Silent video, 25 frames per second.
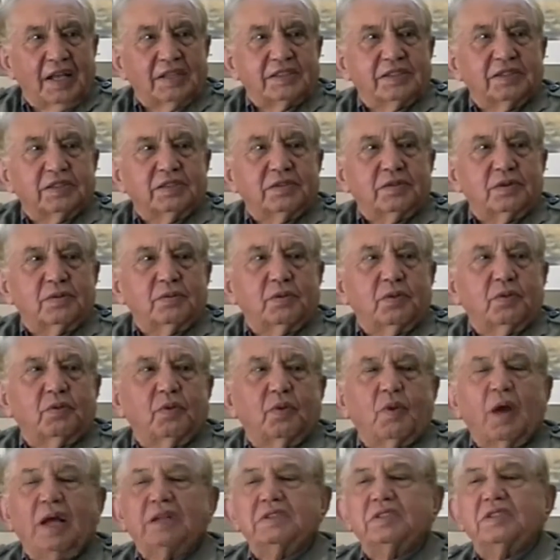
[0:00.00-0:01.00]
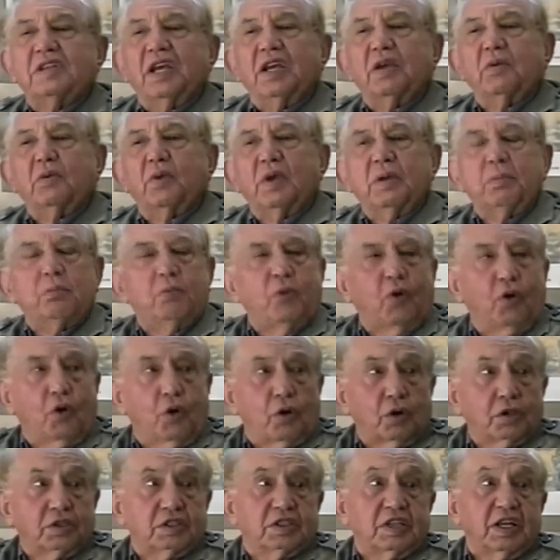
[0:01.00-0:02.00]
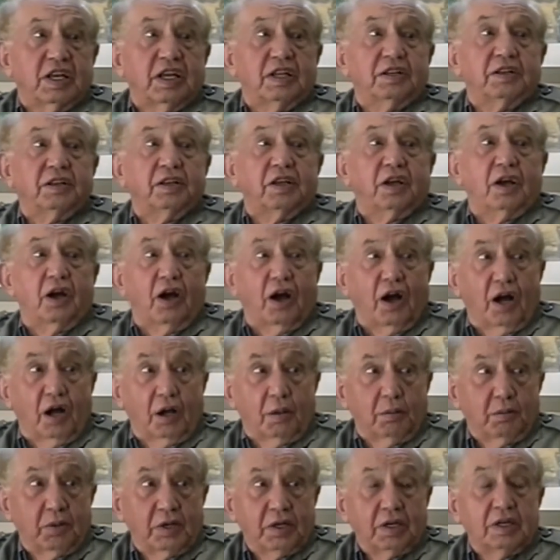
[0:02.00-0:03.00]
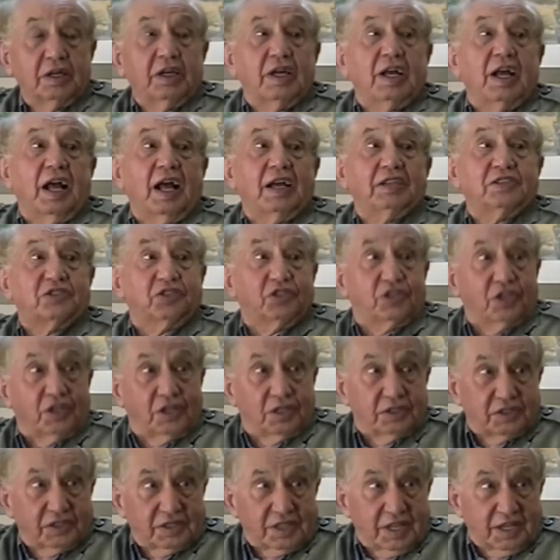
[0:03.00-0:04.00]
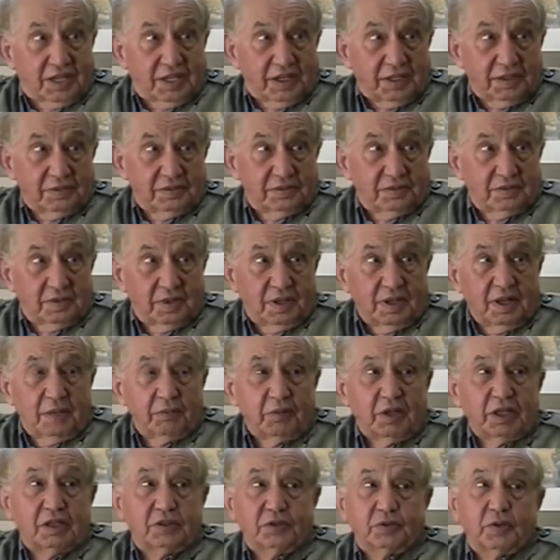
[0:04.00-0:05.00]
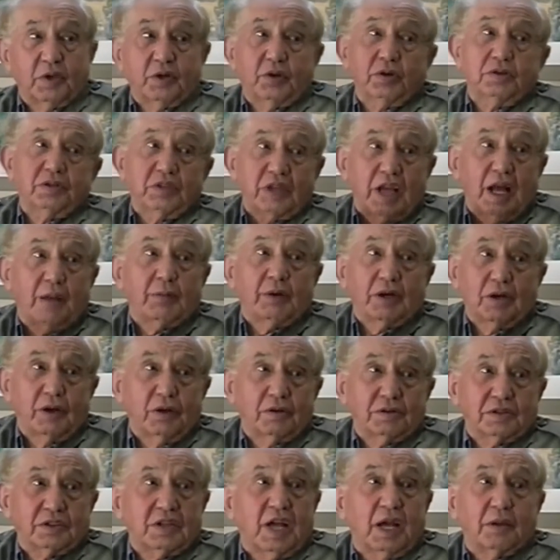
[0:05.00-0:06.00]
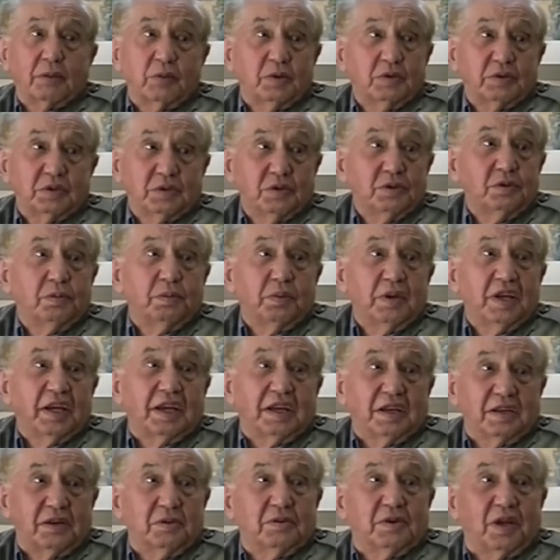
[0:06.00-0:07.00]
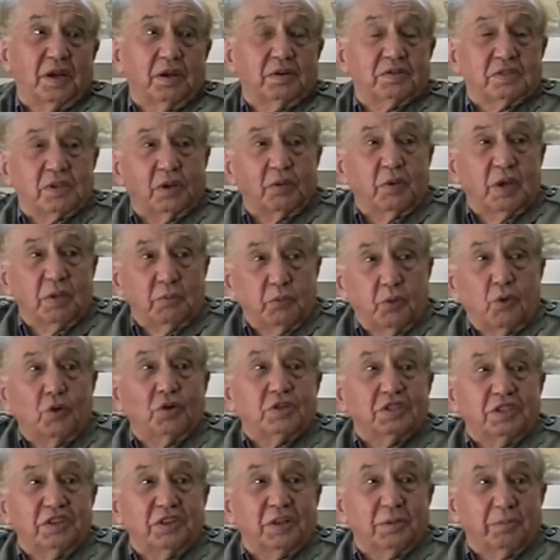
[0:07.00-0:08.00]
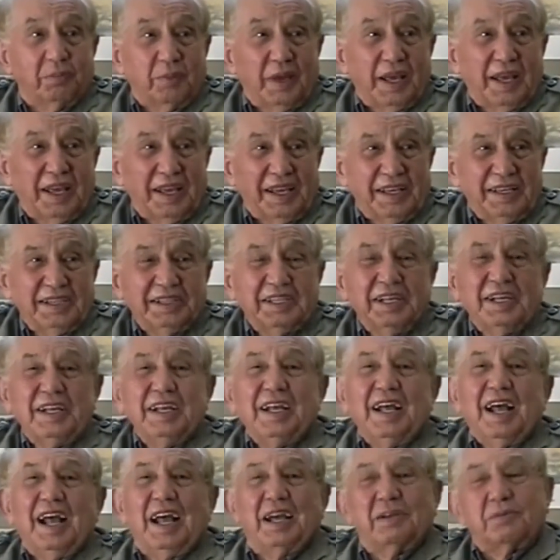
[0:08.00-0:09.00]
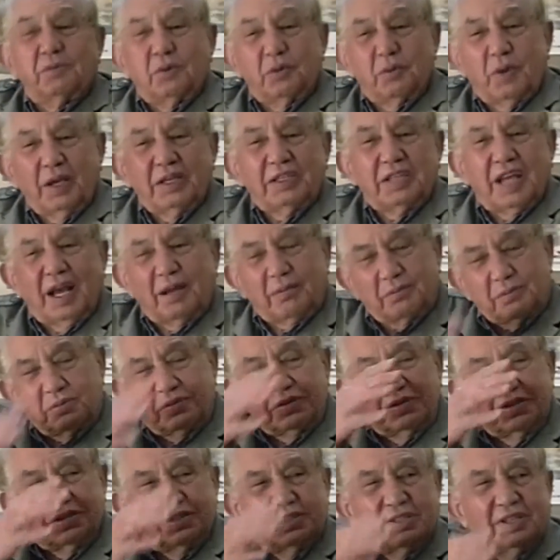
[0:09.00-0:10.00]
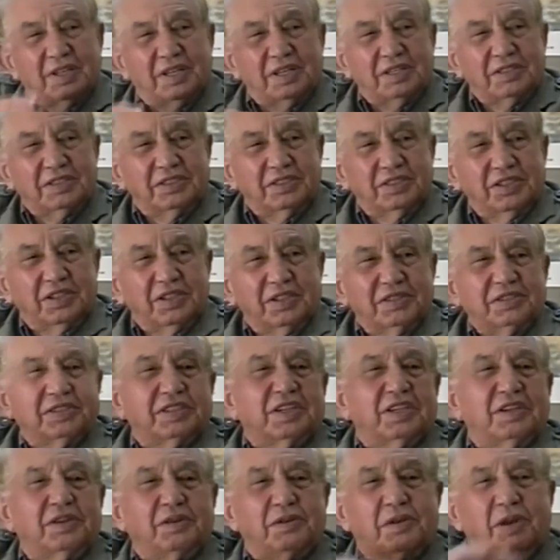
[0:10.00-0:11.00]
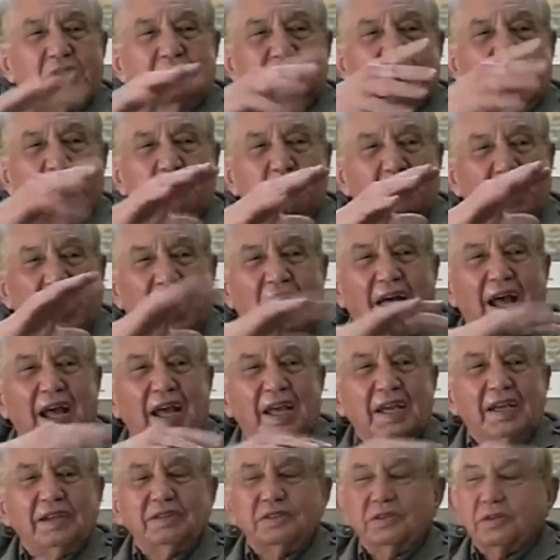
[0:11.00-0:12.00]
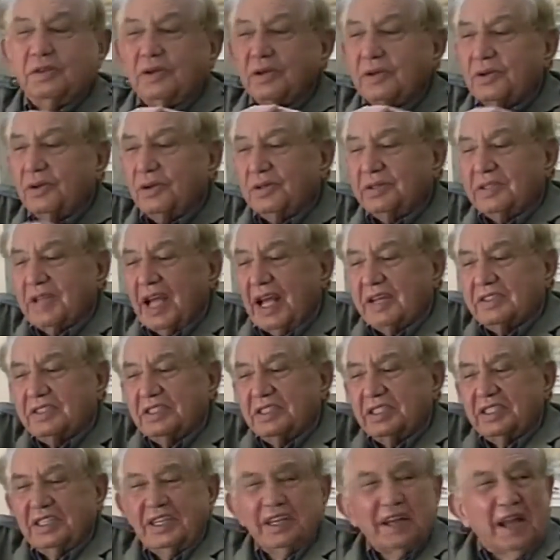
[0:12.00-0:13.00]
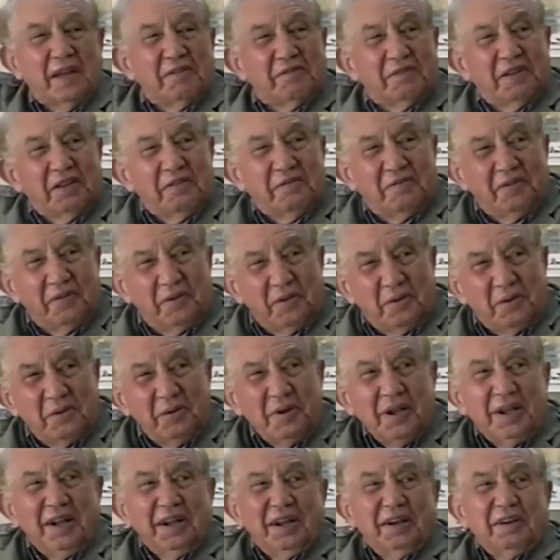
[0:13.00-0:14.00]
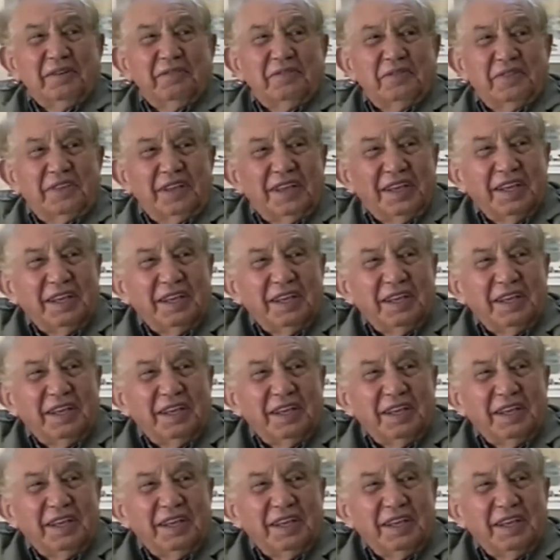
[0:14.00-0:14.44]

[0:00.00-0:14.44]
and one day we moored in the harbour at Jersey, because we couldn't come alongside, we were too big, you know, so we moored in the bay, and we went up the Jersey, you know, it was up high, and you can look down, see this lovely view of